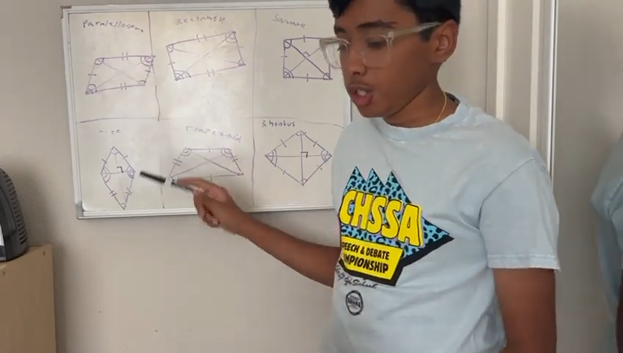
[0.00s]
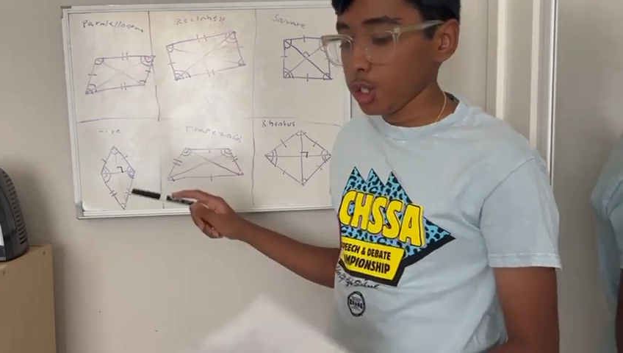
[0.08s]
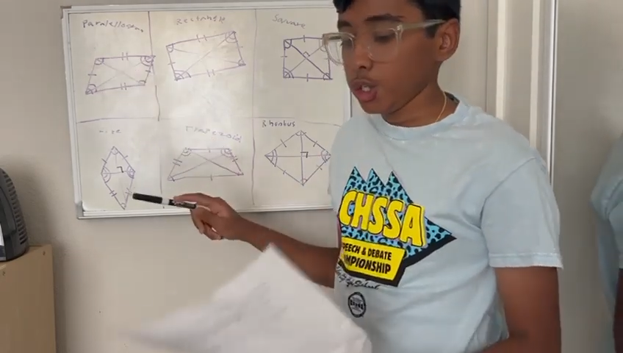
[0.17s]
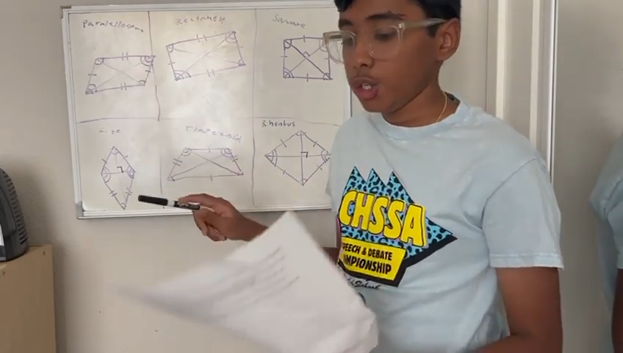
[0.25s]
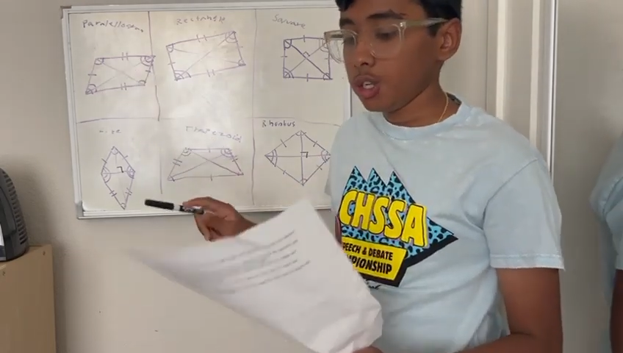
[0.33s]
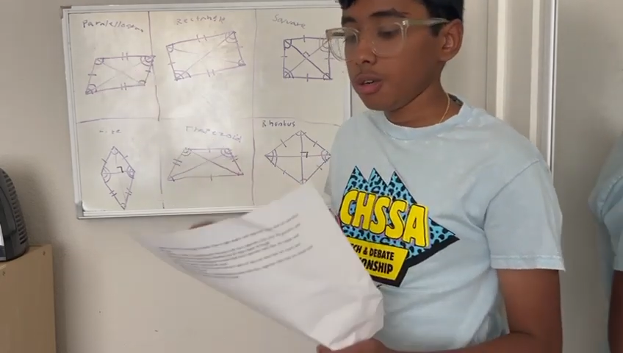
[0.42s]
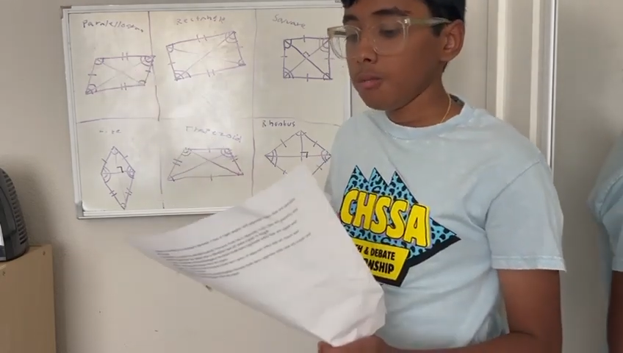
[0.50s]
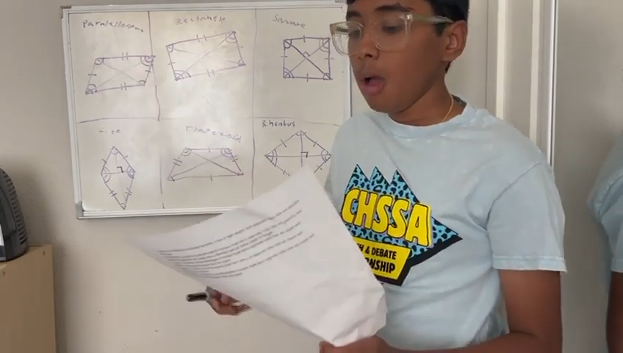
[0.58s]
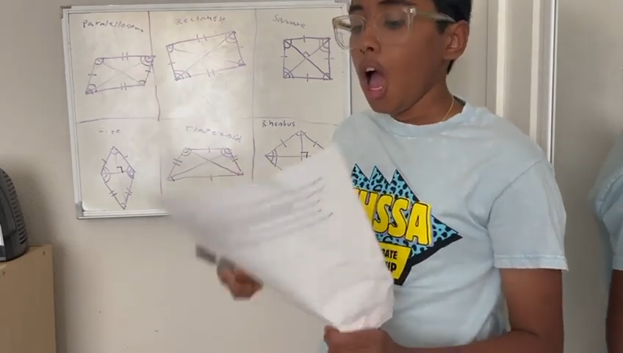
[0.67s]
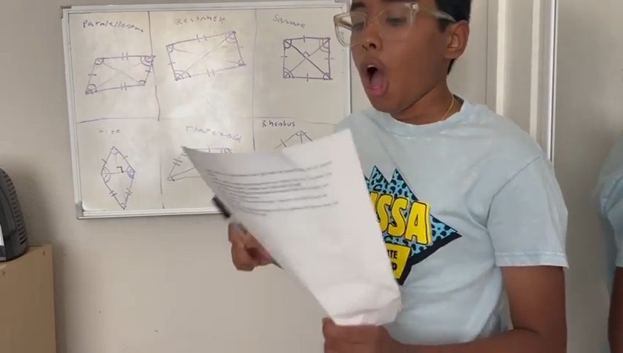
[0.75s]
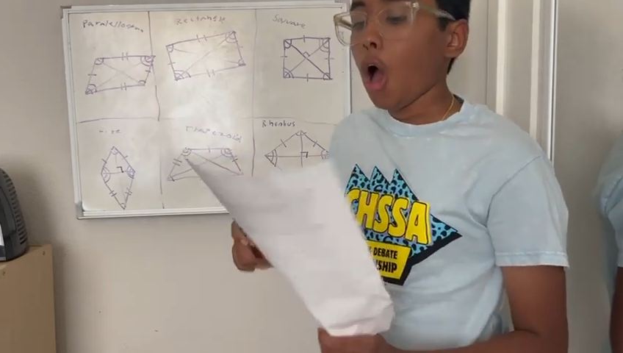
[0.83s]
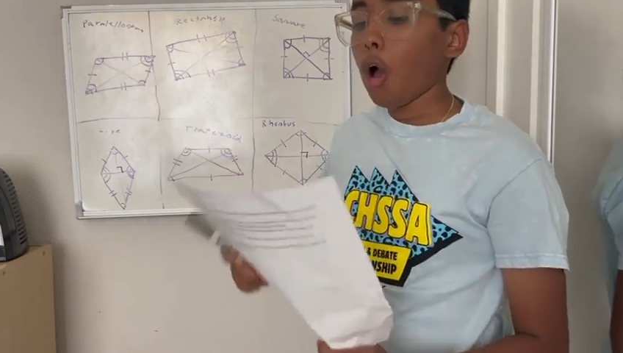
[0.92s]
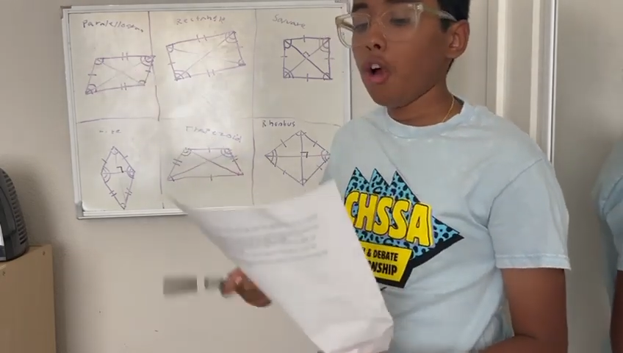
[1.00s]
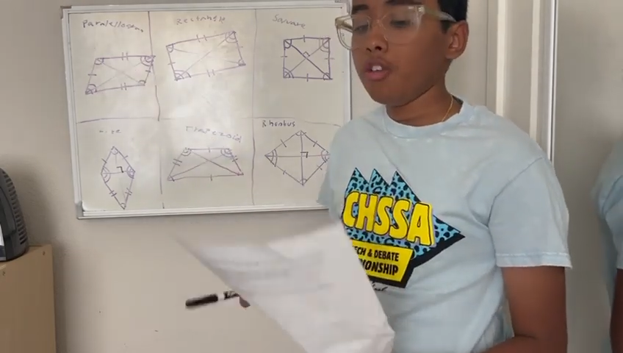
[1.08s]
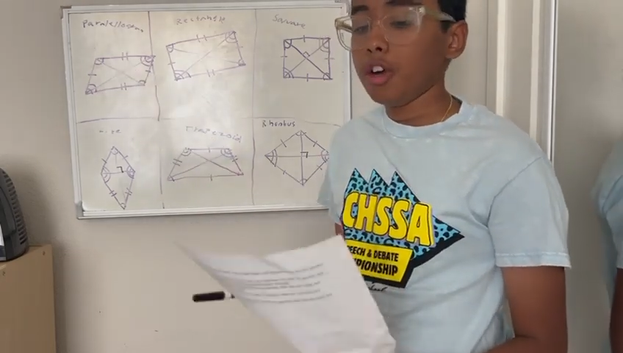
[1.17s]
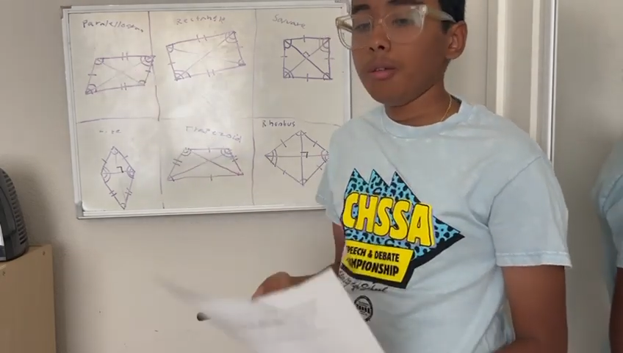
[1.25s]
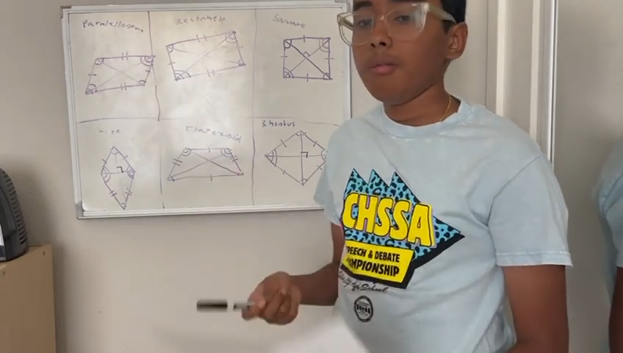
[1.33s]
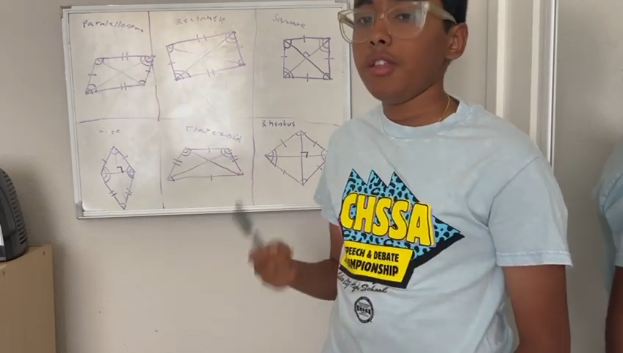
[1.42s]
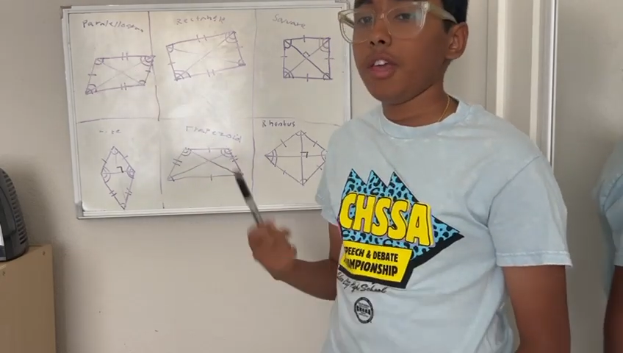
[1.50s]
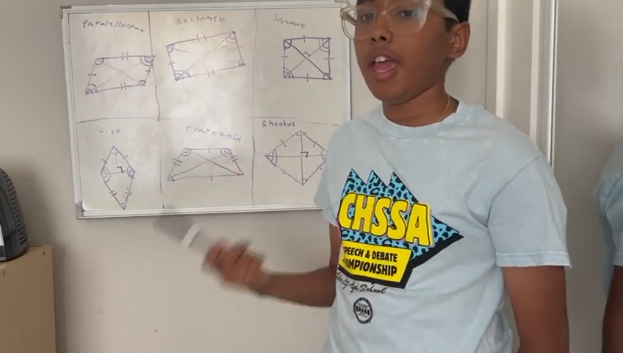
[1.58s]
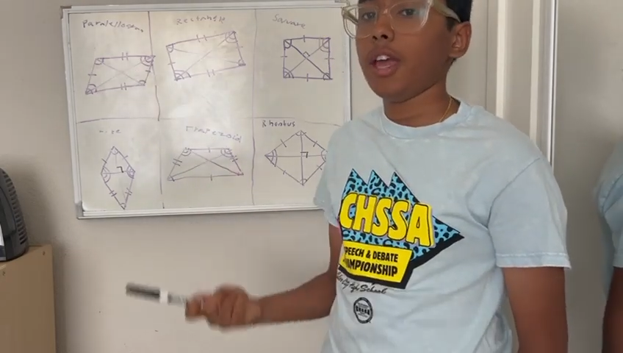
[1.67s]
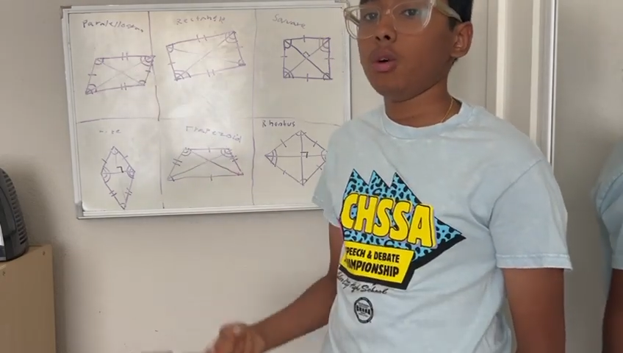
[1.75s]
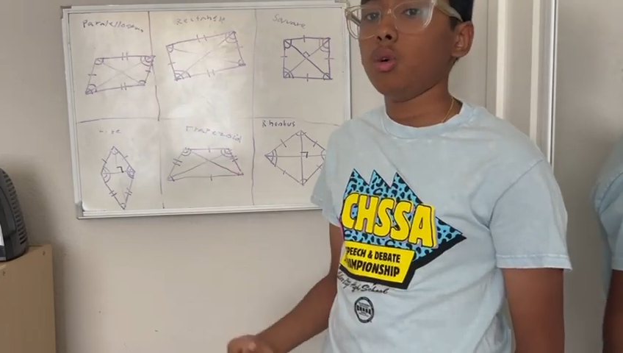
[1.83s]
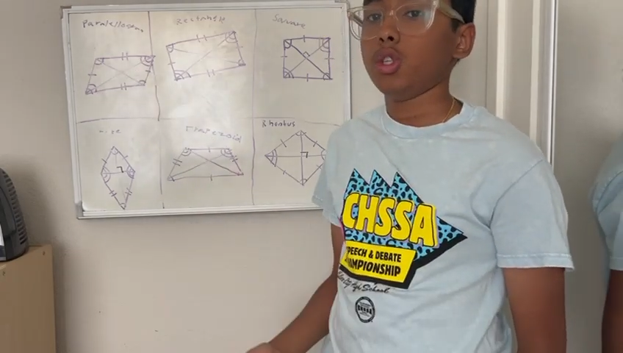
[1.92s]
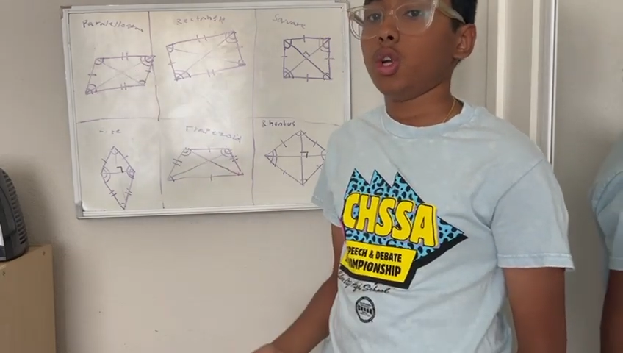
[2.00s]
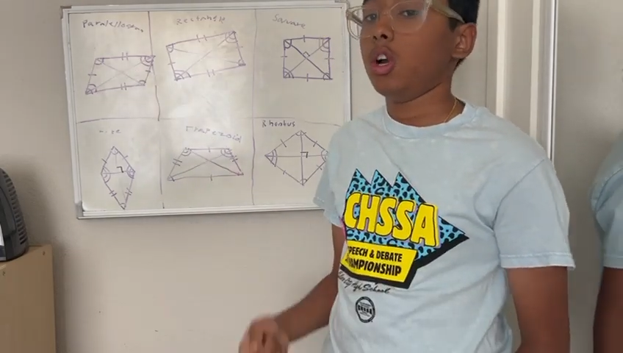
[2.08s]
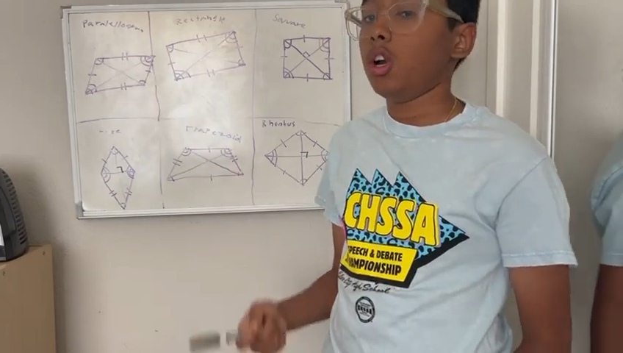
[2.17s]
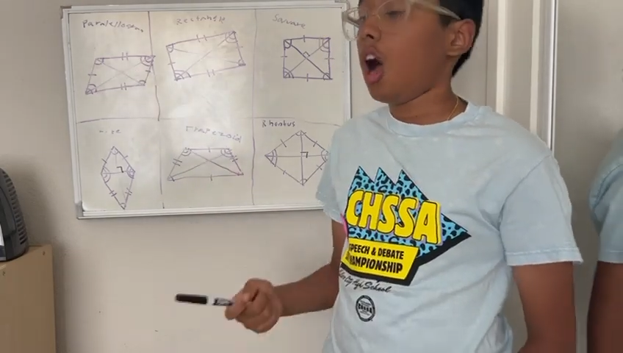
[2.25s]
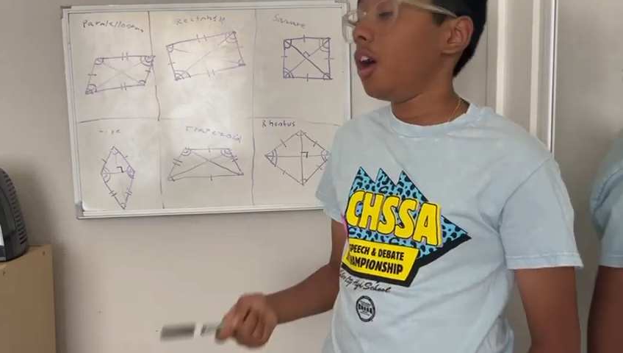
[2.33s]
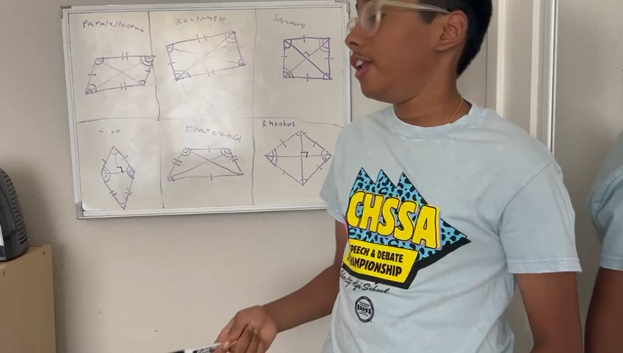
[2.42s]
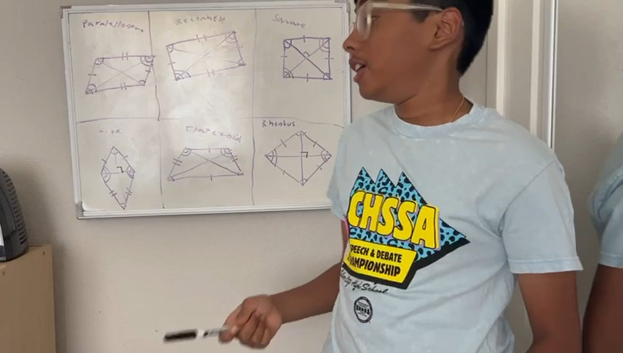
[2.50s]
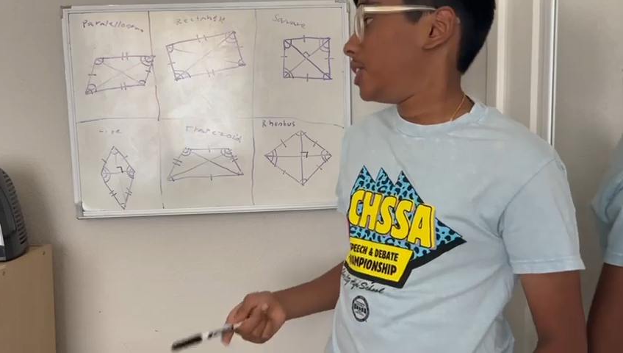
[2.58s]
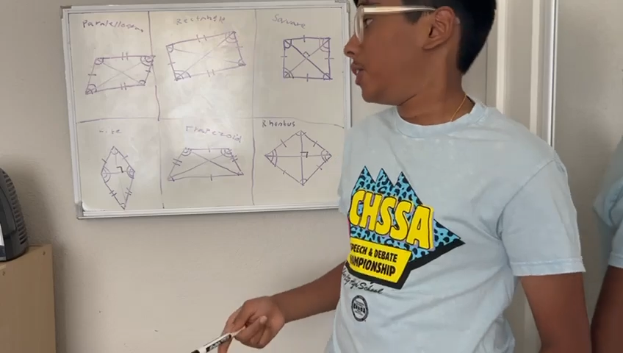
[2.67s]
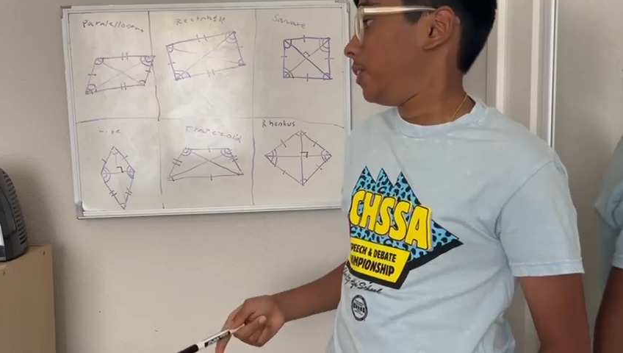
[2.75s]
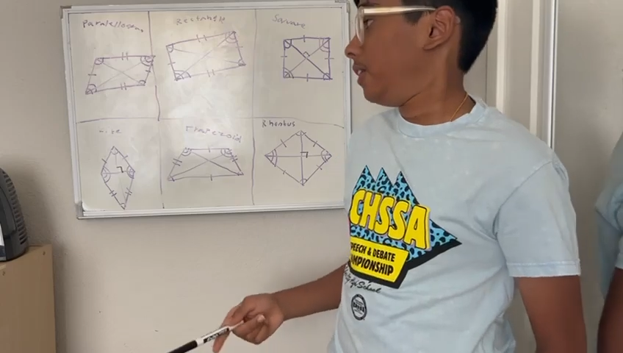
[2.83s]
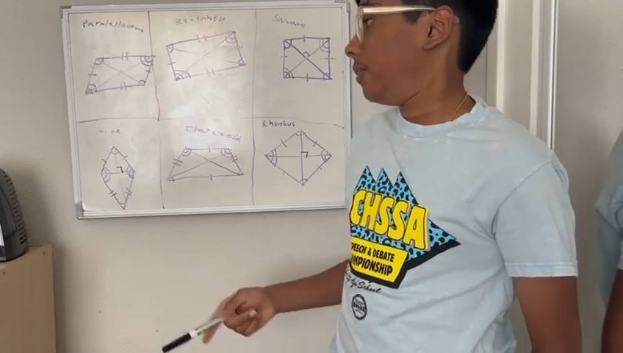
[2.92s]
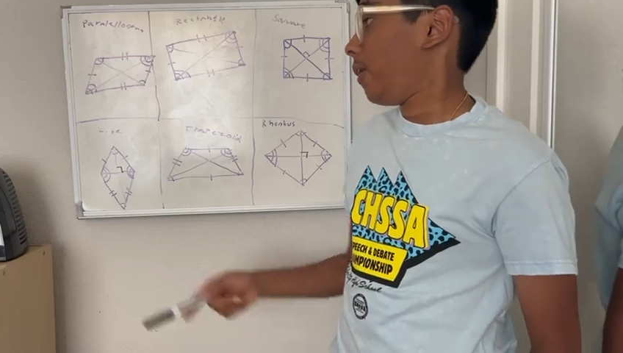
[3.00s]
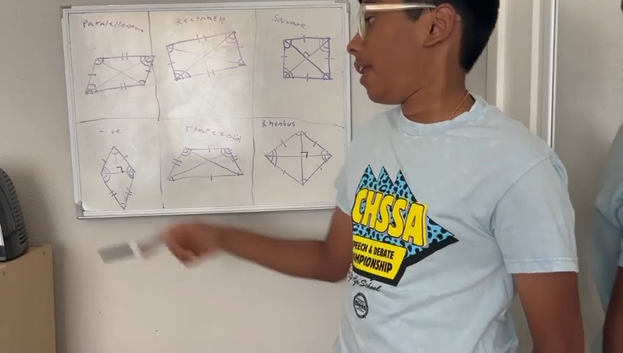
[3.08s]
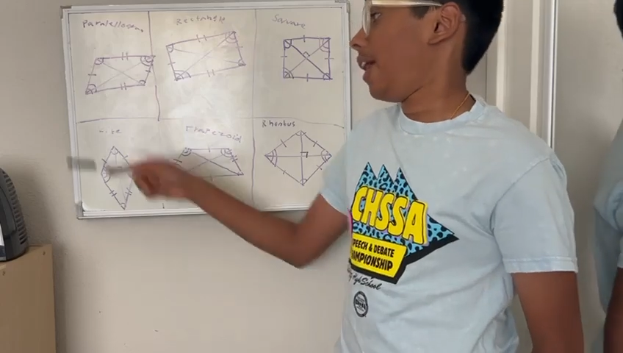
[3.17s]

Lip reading: other. However, the angles are not necessarily right